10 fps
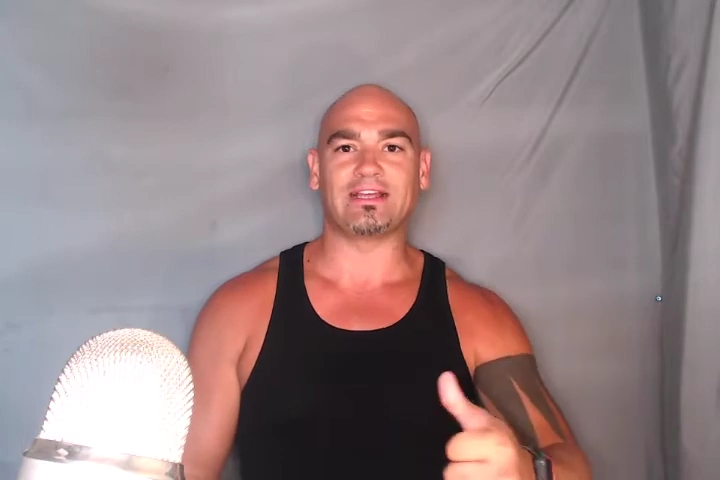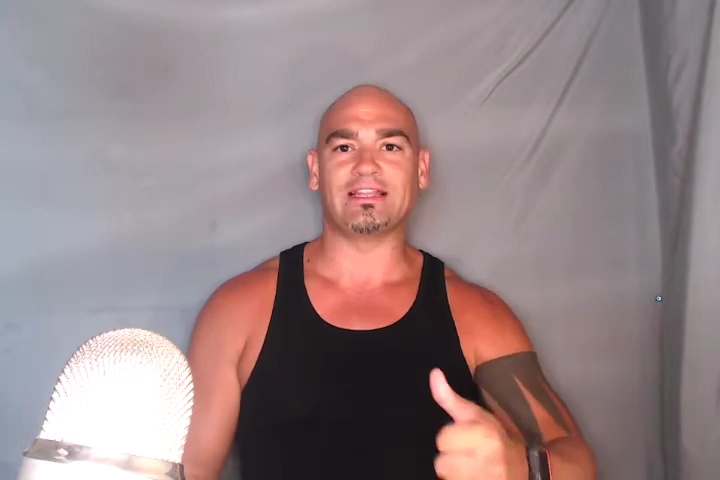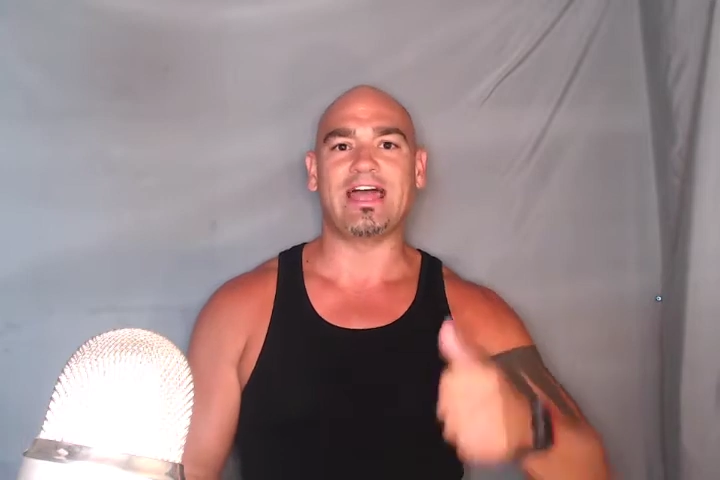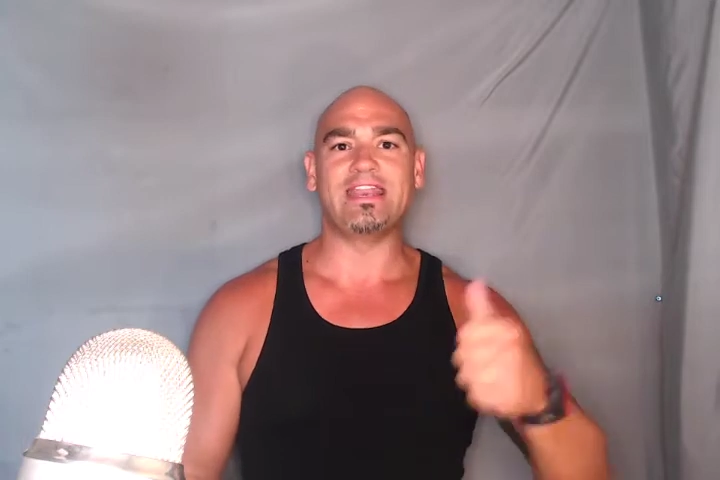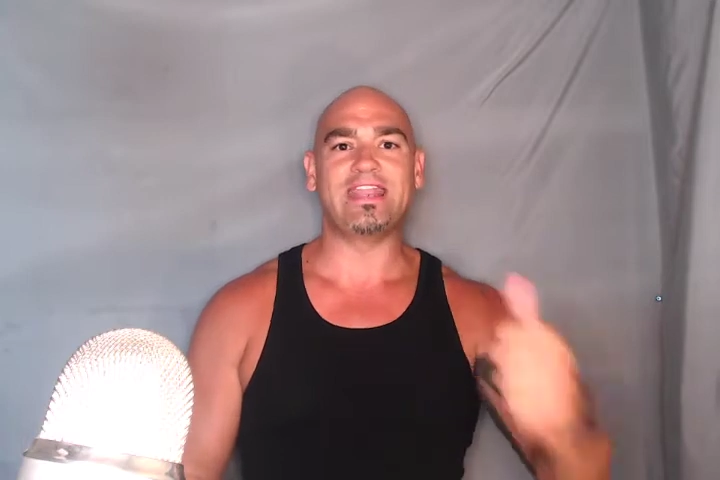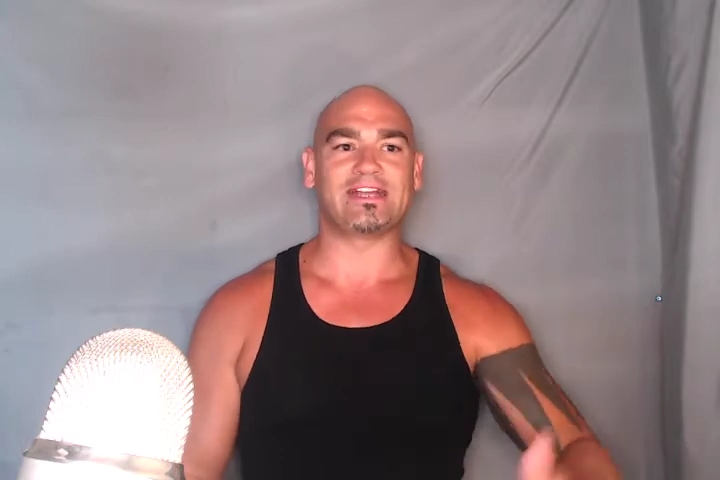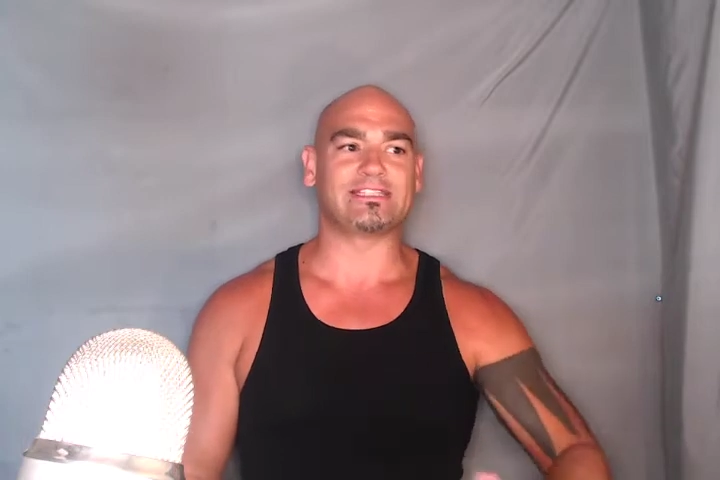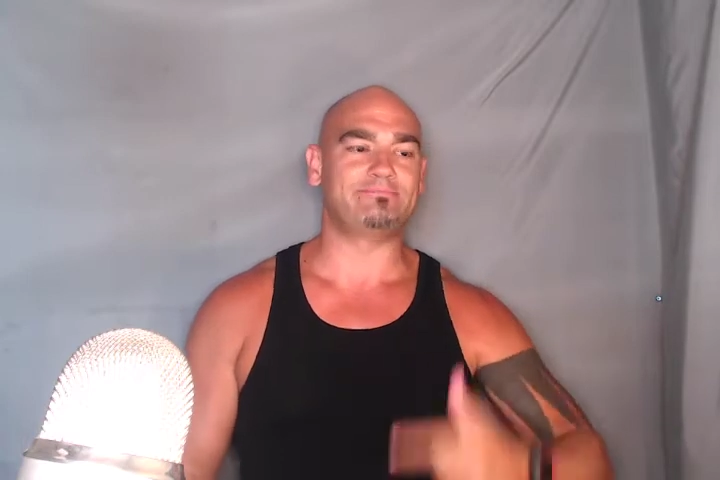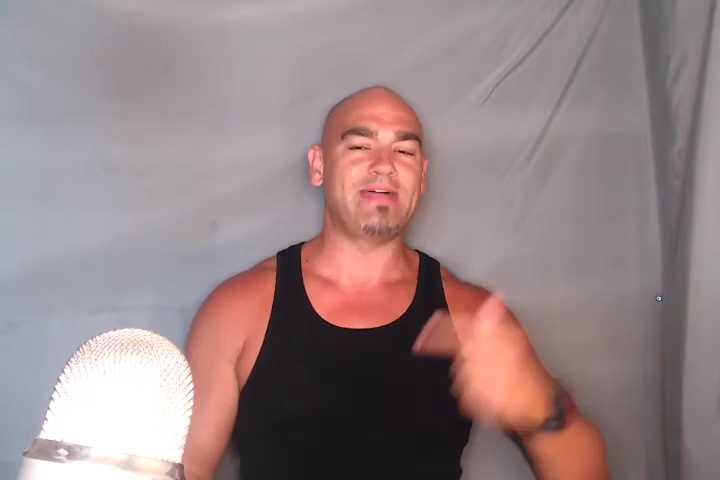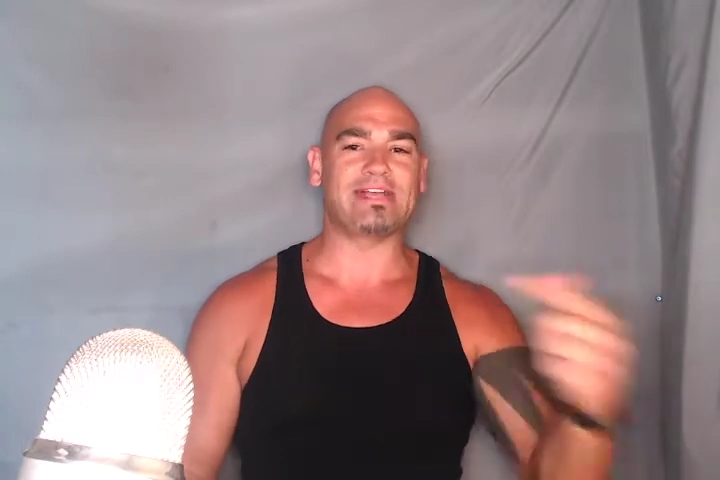
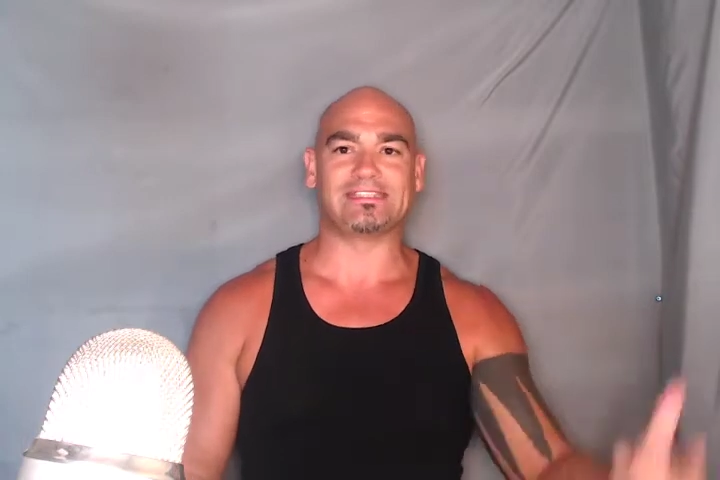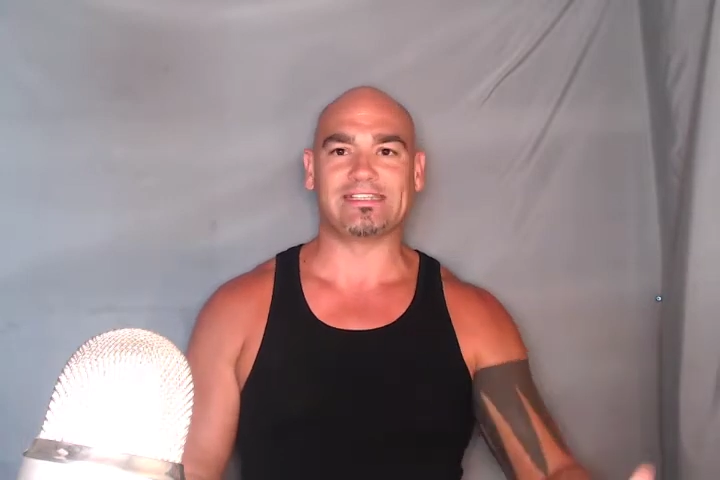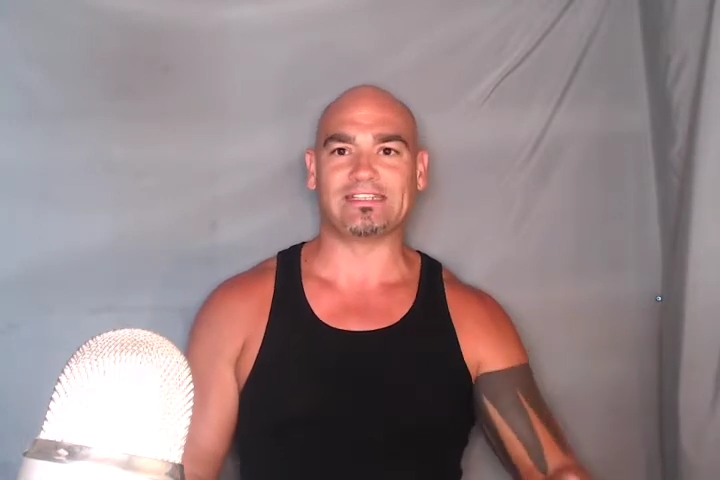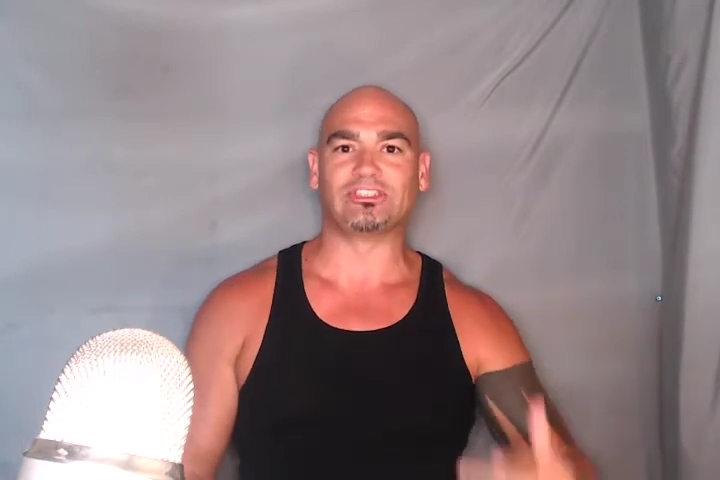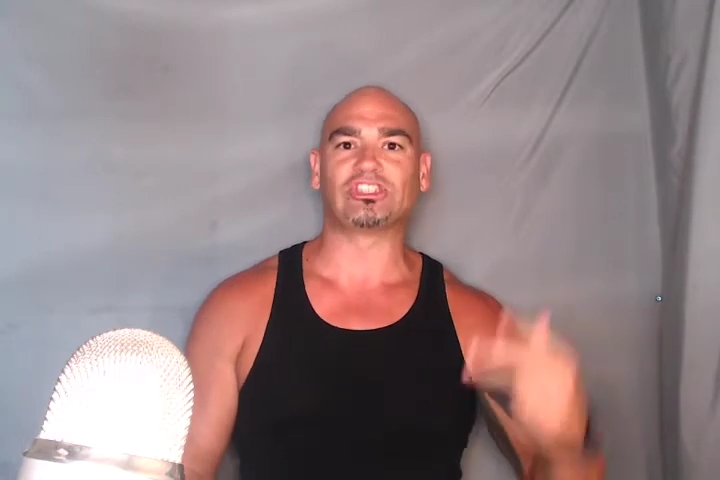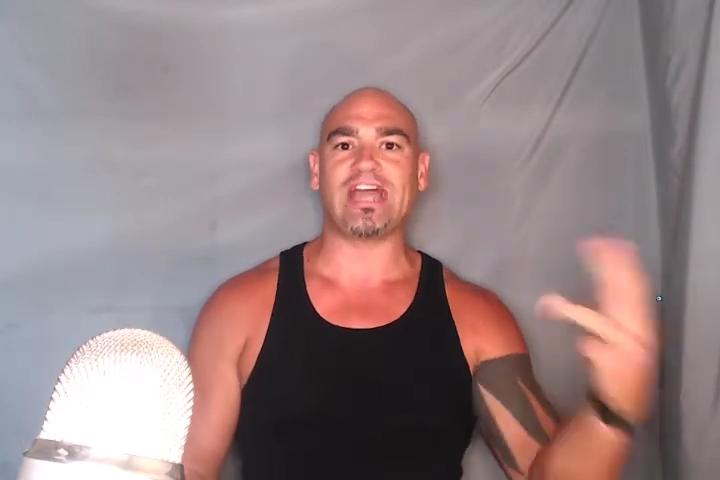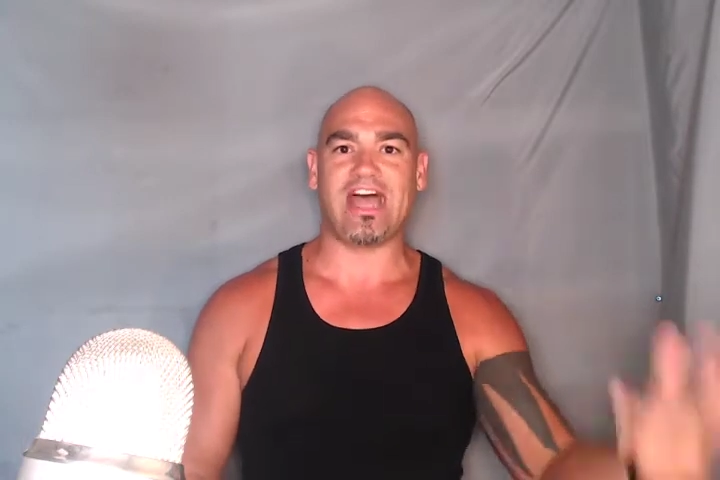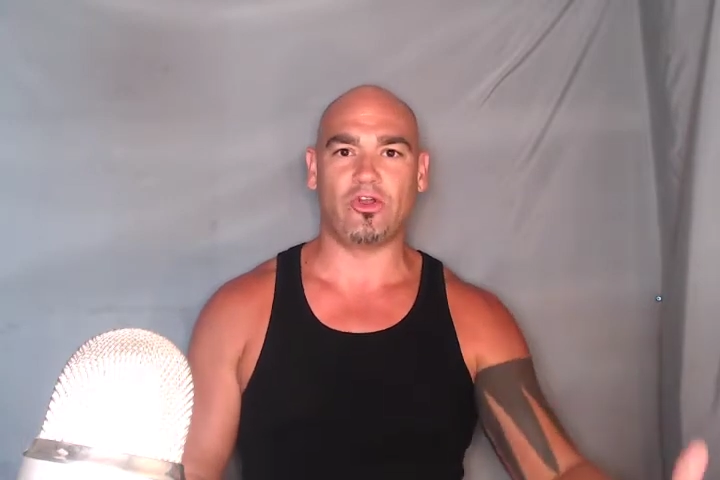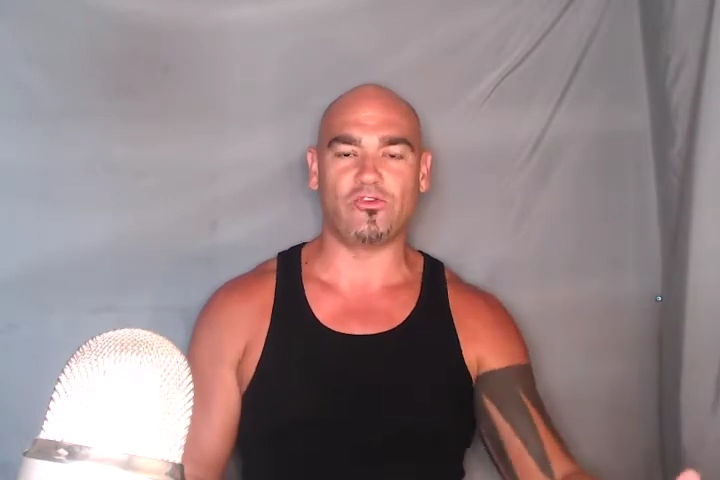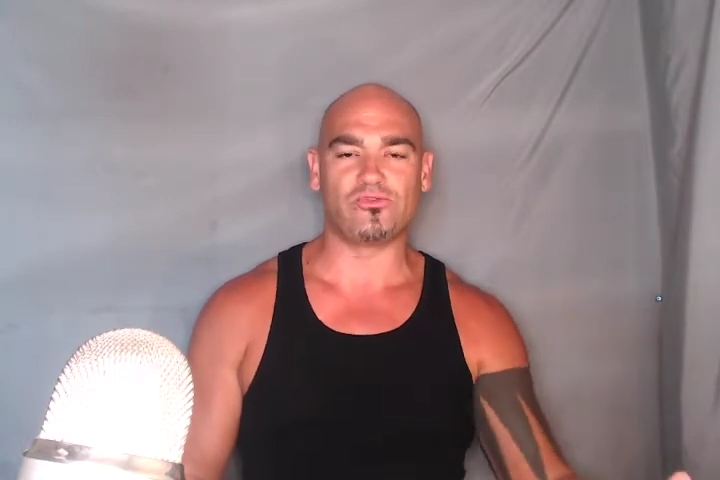Latinx, Mexican,
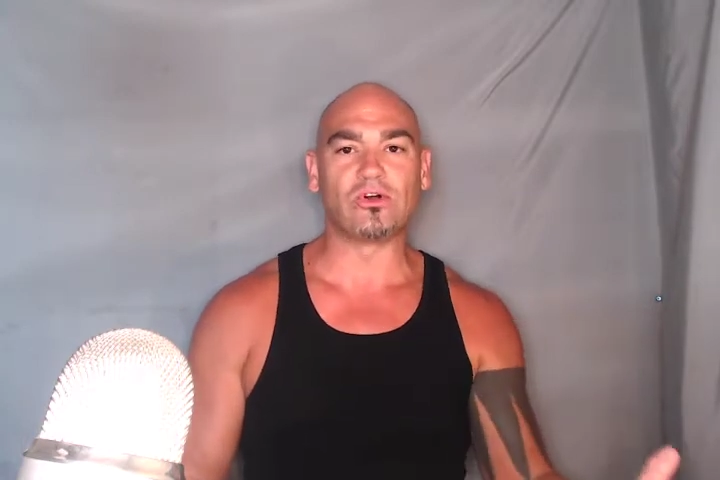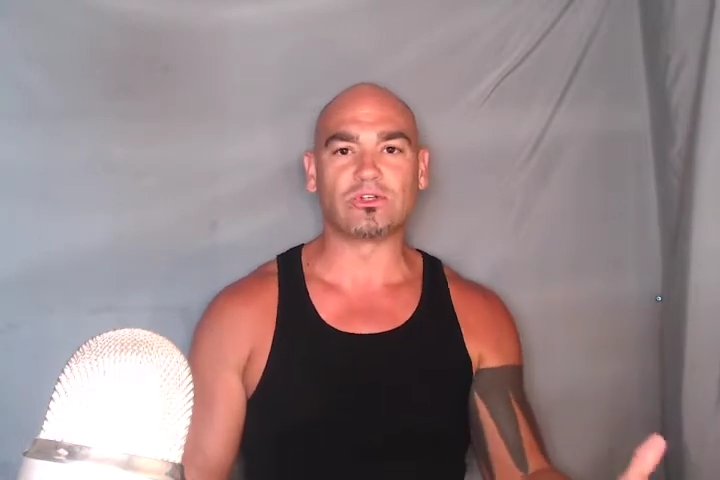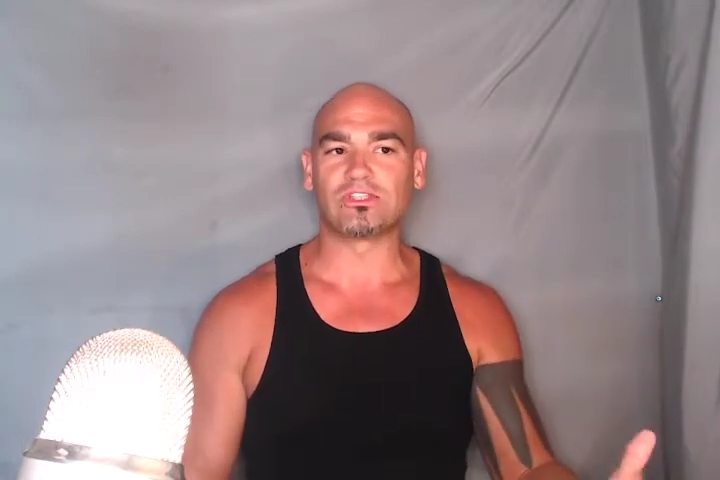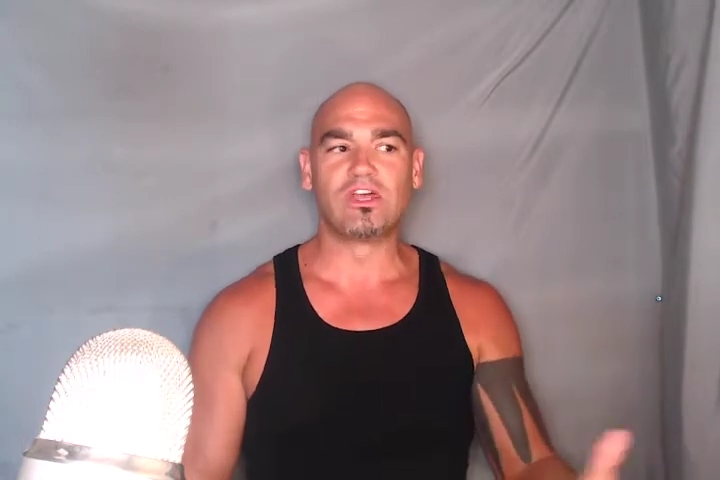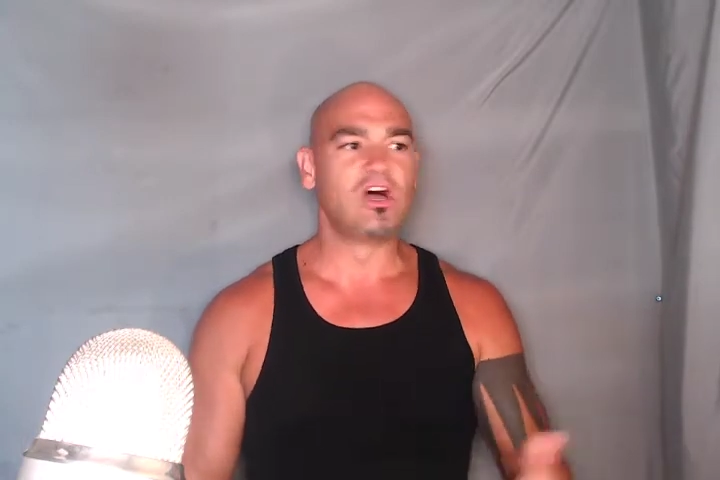Chicano folks.